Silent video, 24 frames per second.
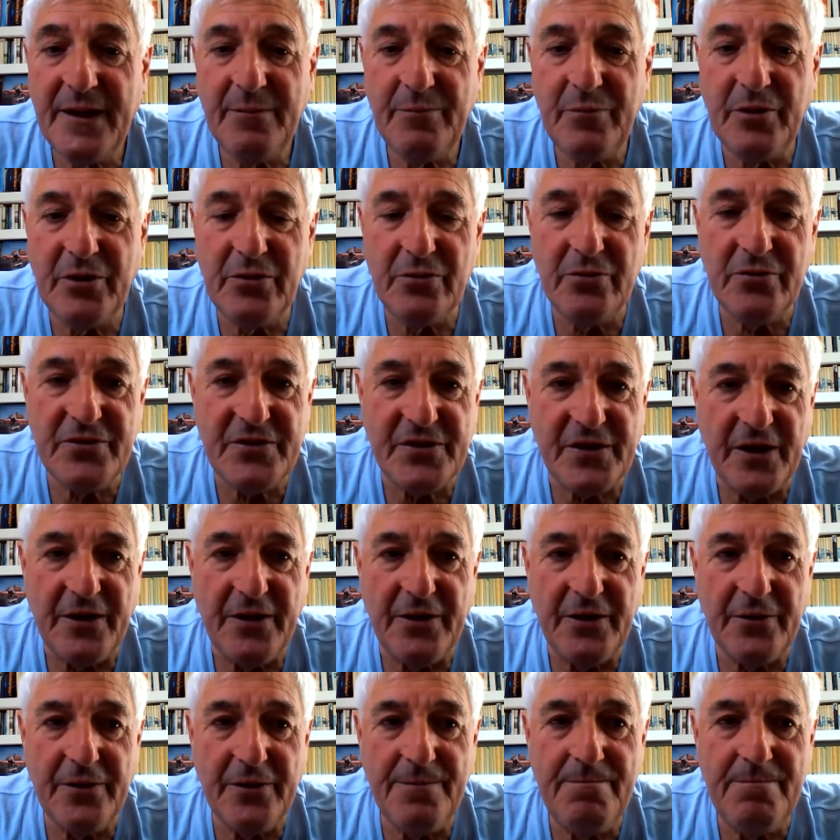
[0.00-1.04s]
But also,
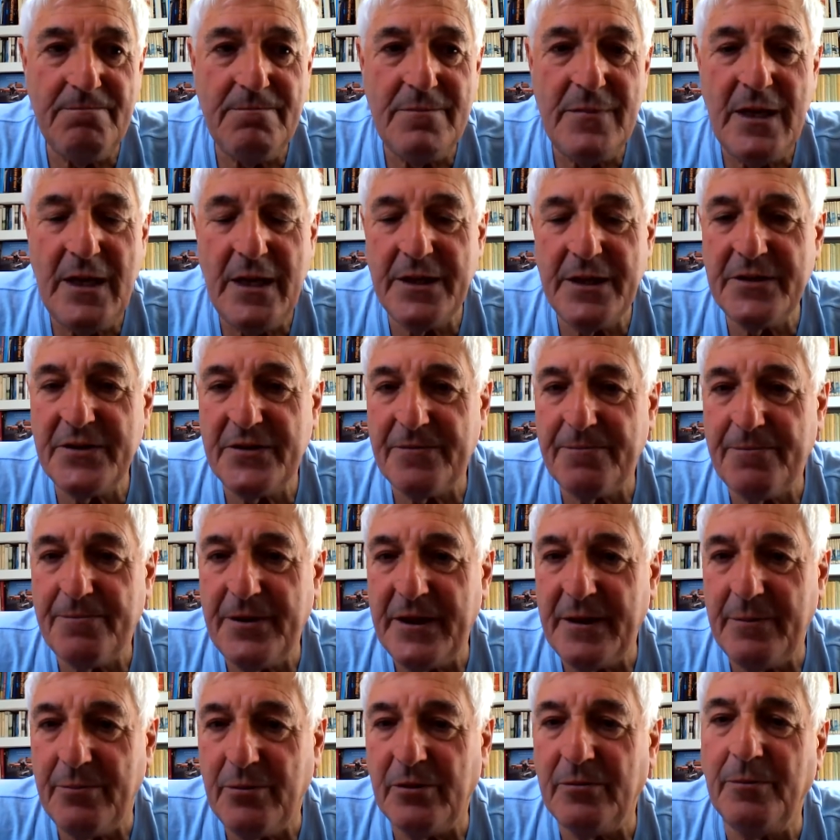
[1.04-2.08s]
there are millions of
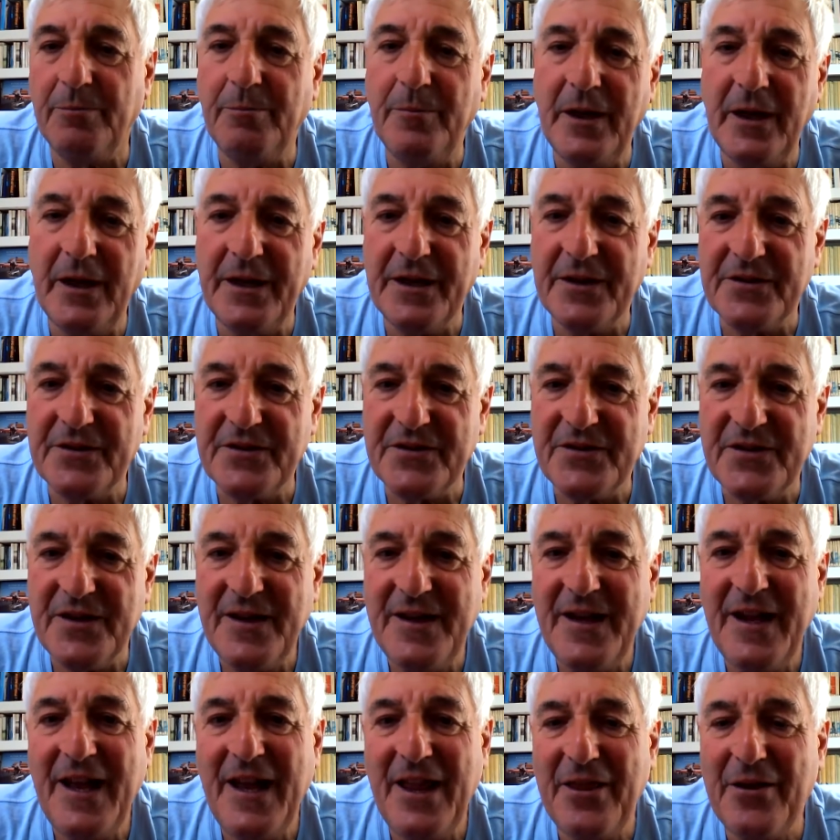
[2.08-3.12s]
people, millions.
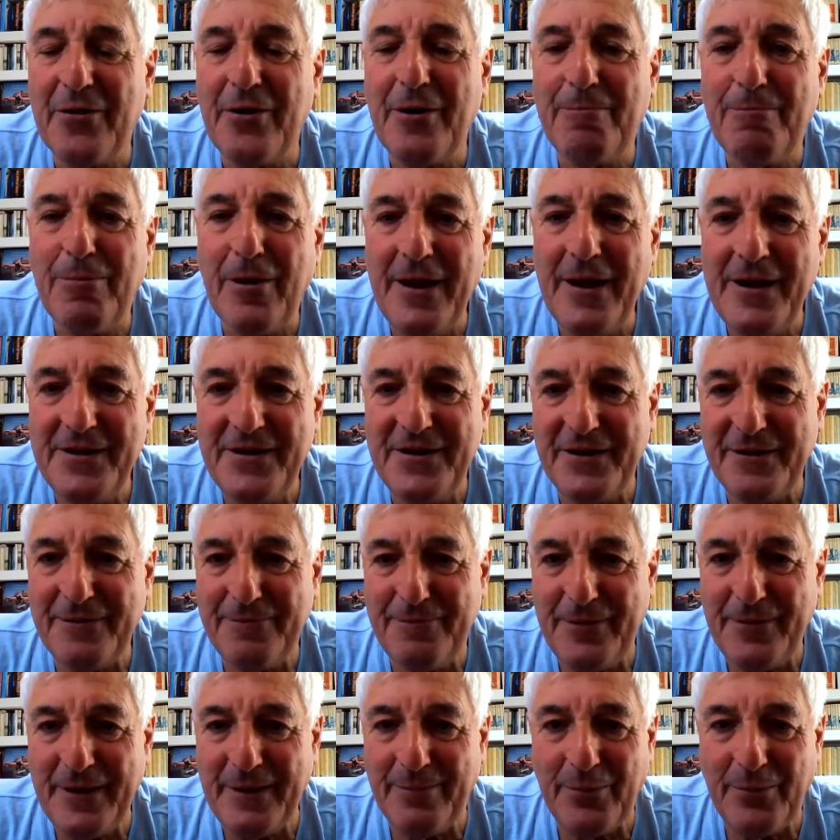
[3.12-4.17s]
There are plenty of
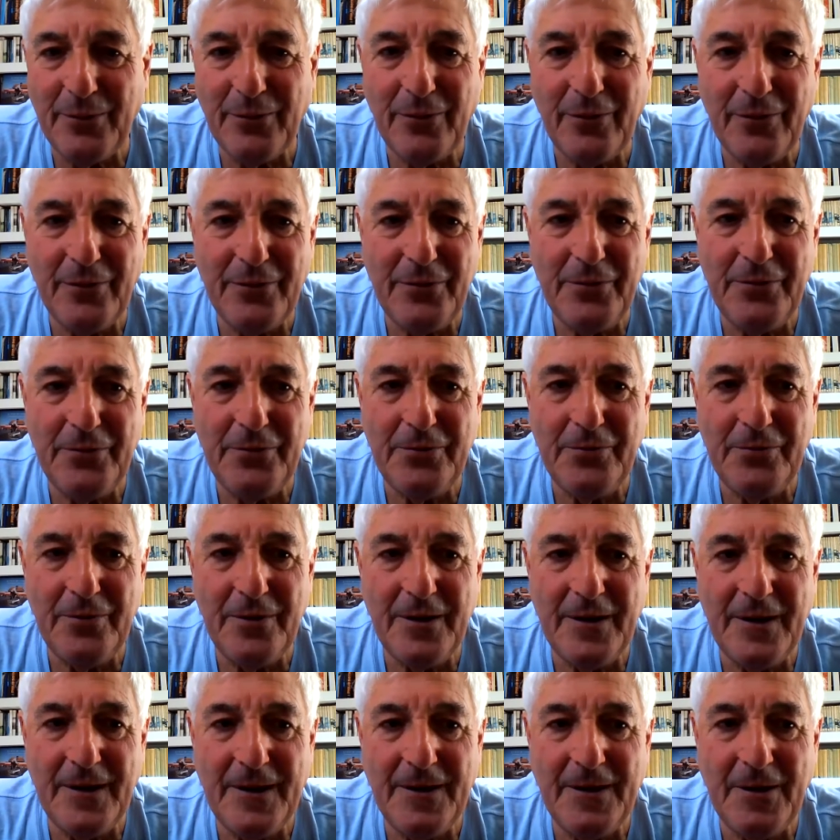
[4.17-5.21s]
people who
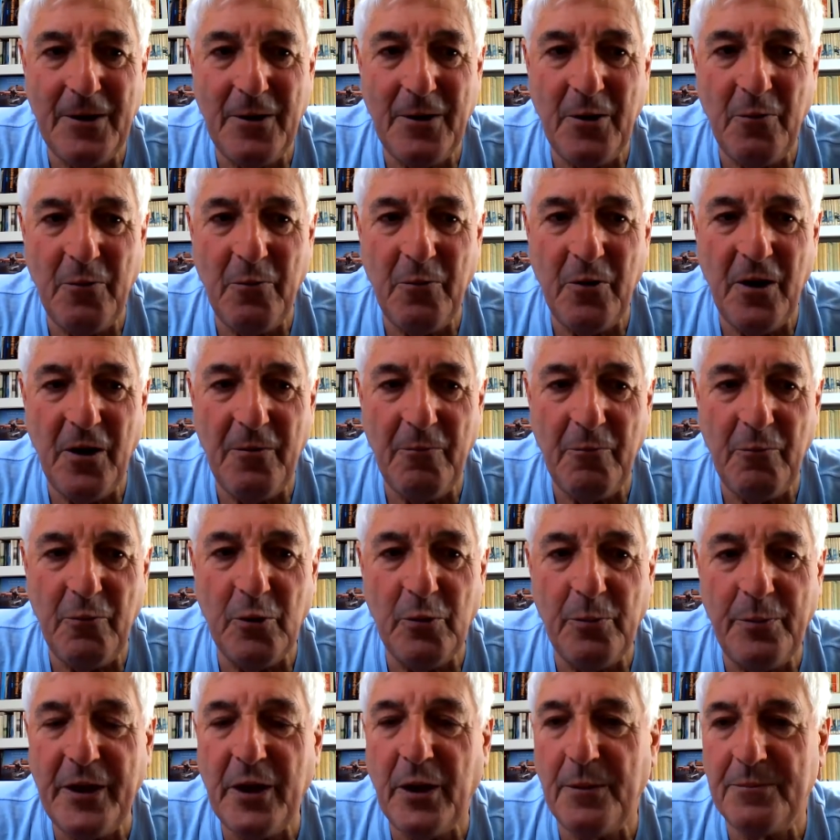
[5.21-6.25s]

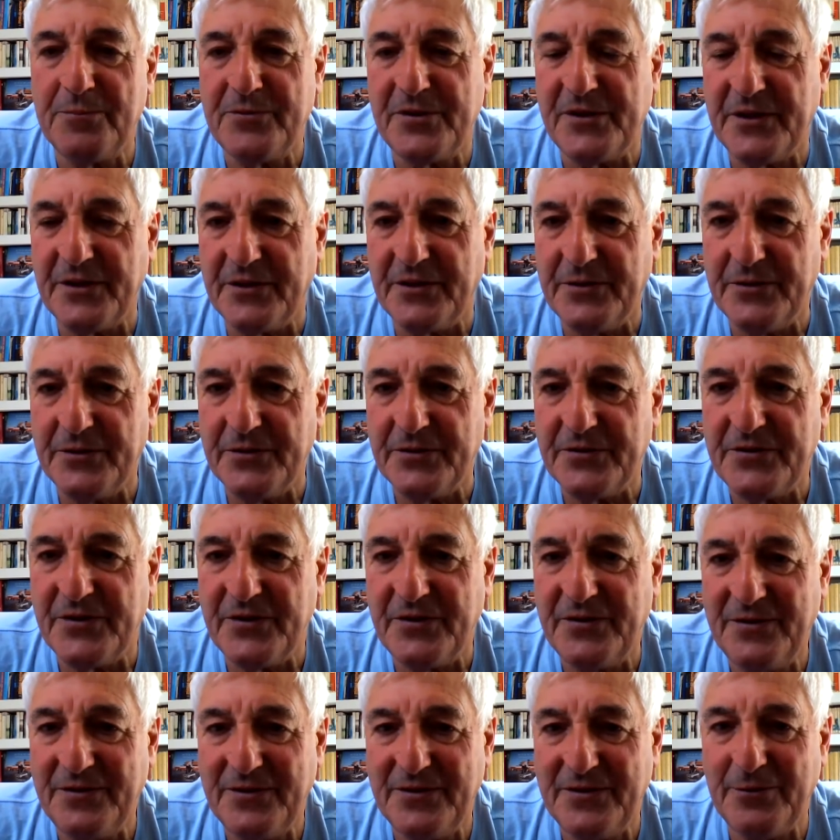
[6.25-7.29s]
will be
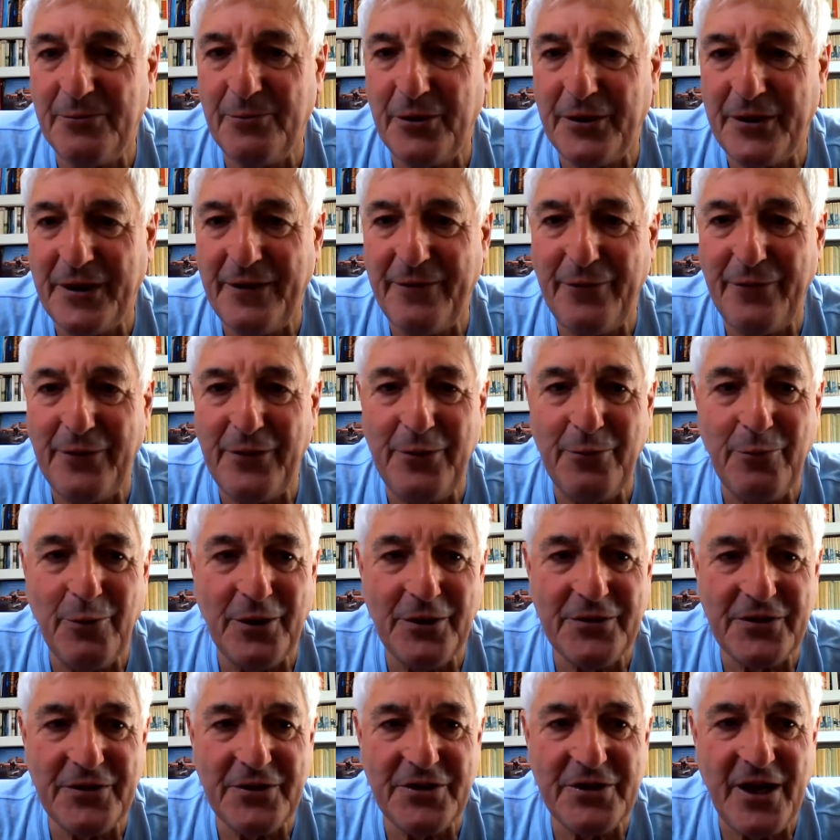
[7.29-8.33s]
obstacles to whatever you
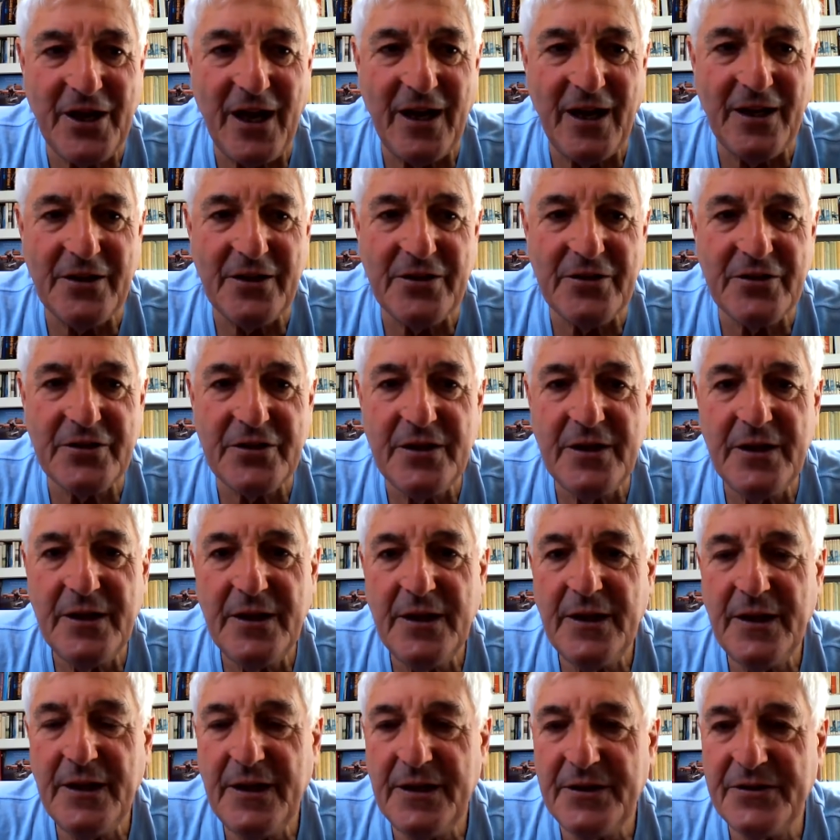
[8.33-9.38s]
want to challenge.
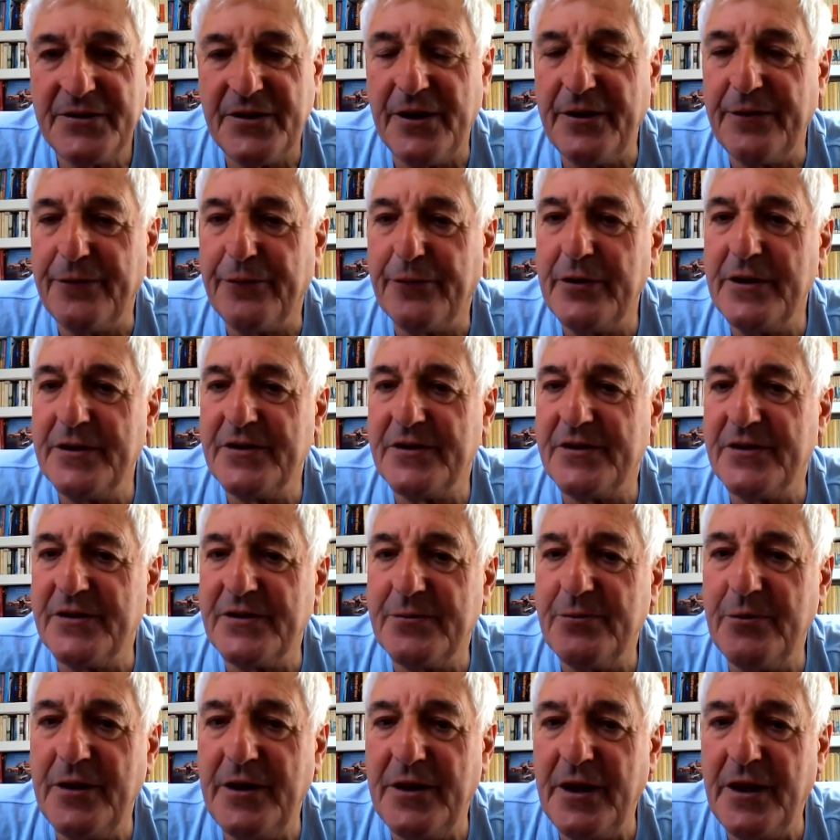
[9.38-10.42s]
So, for
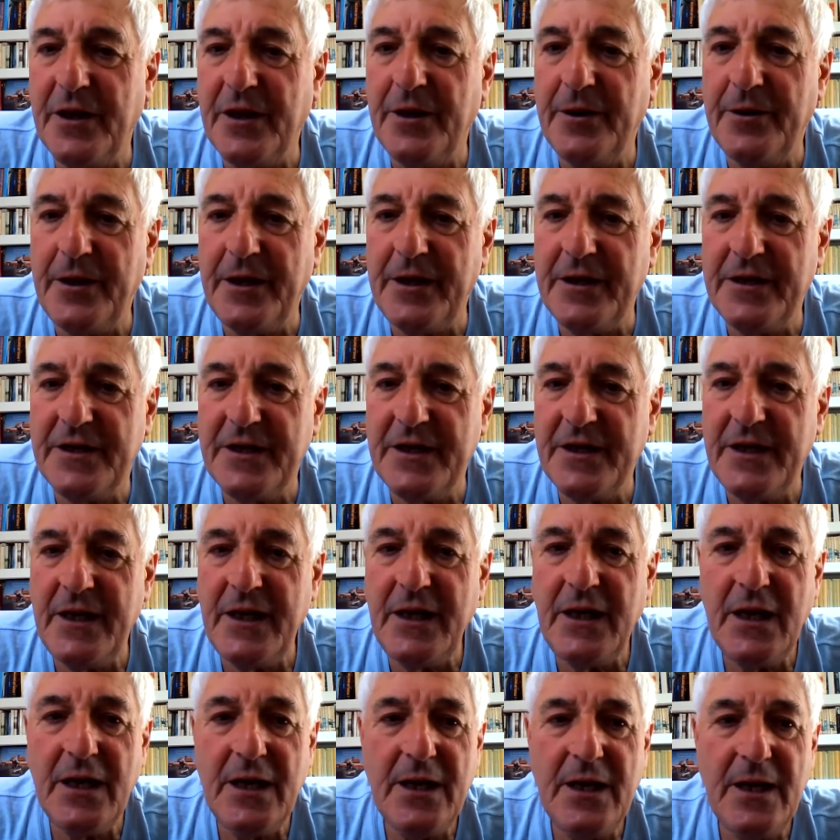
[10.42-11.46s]
instance, with the
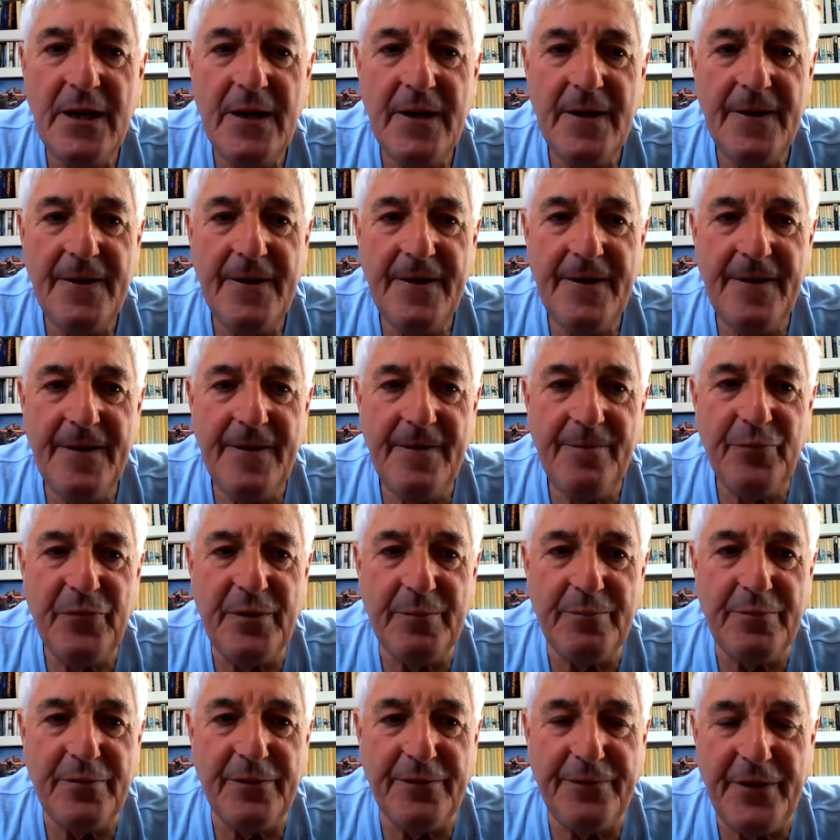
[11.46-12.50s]
OED,
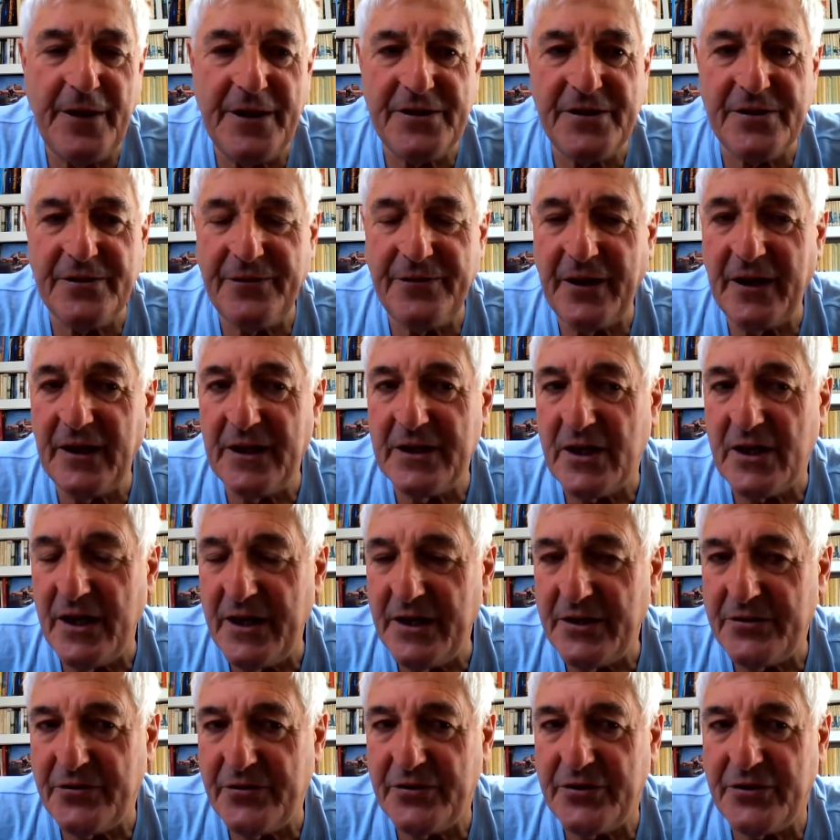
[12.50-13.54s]
the professor of English
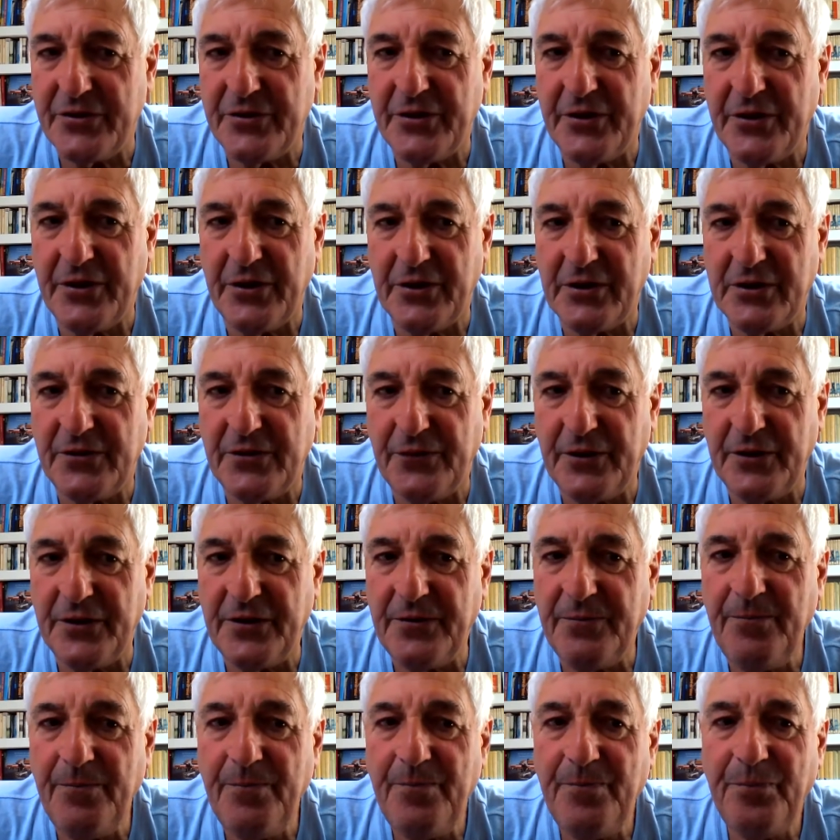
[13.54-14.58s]
literature at Oxford